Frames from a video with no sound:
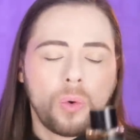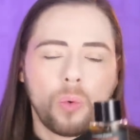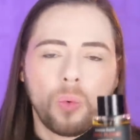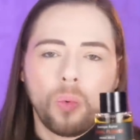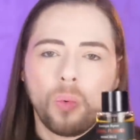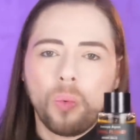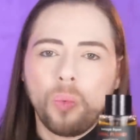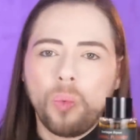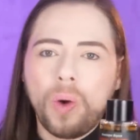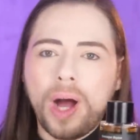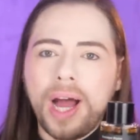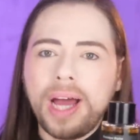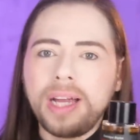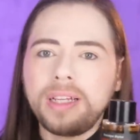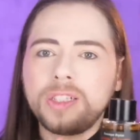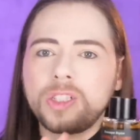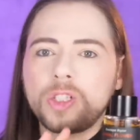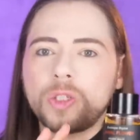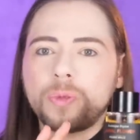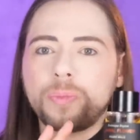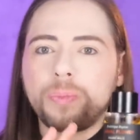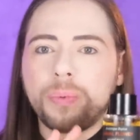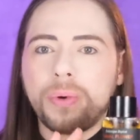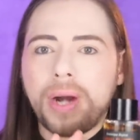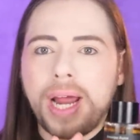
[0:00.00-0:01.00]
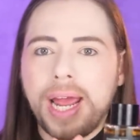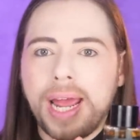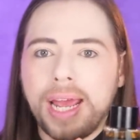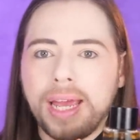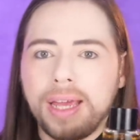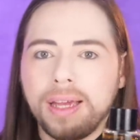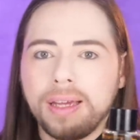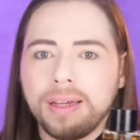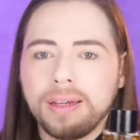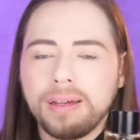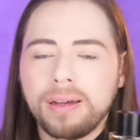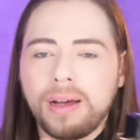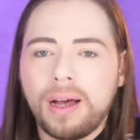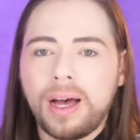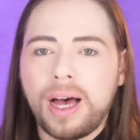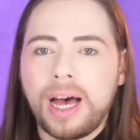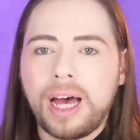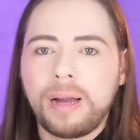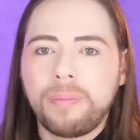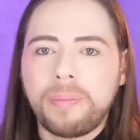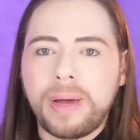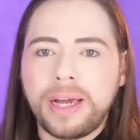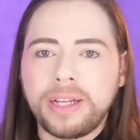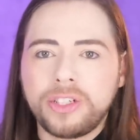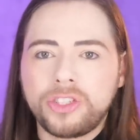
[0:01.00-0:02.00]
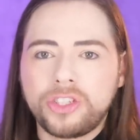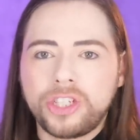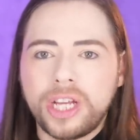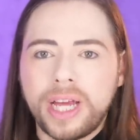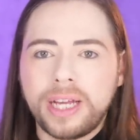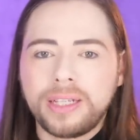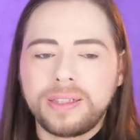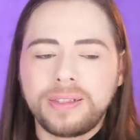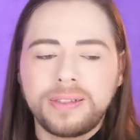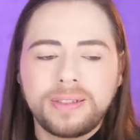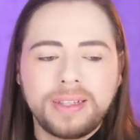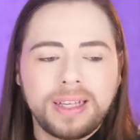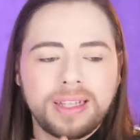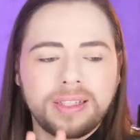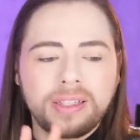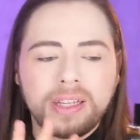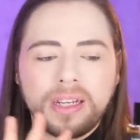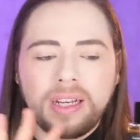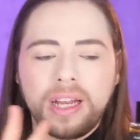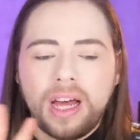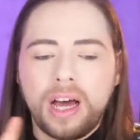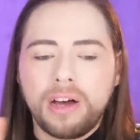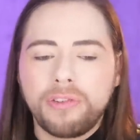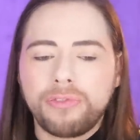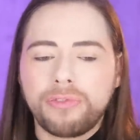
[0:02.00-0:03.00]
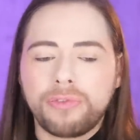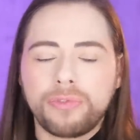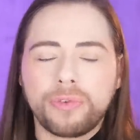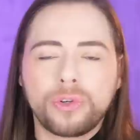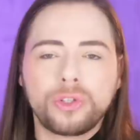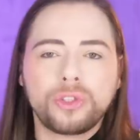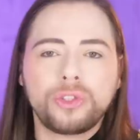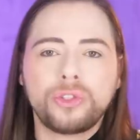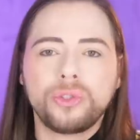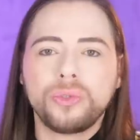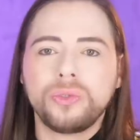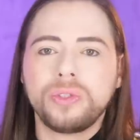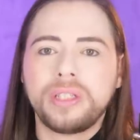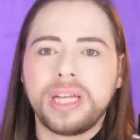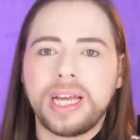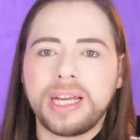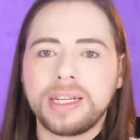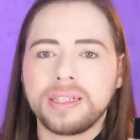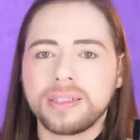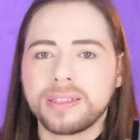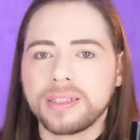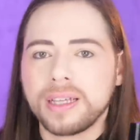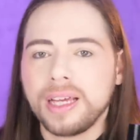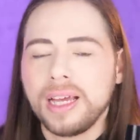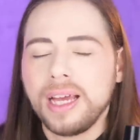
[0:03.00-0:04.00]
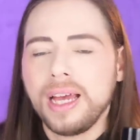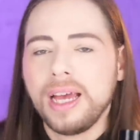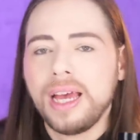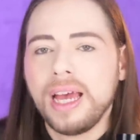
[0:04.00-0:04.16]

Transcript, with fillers: One spray on my chest is enough for two days.